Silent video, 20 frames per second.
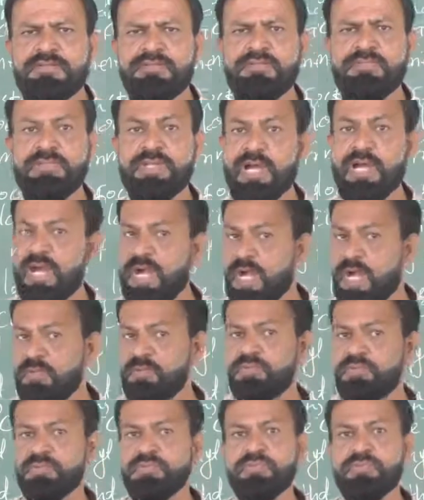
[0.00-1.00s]
we
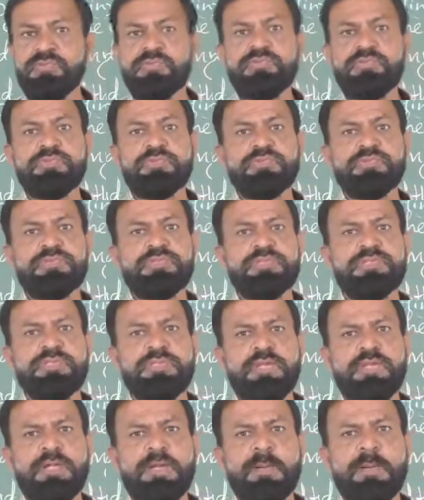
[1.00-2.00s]
have to use
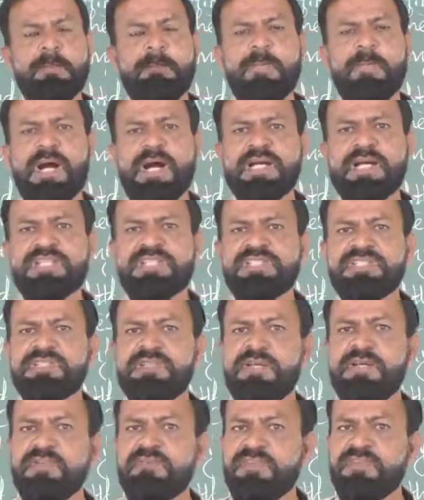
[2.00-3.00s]

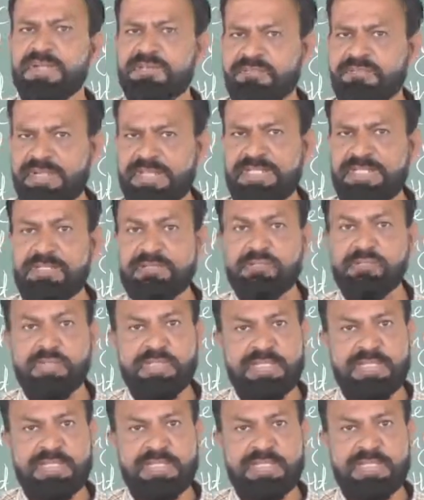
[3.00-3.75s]
past perfect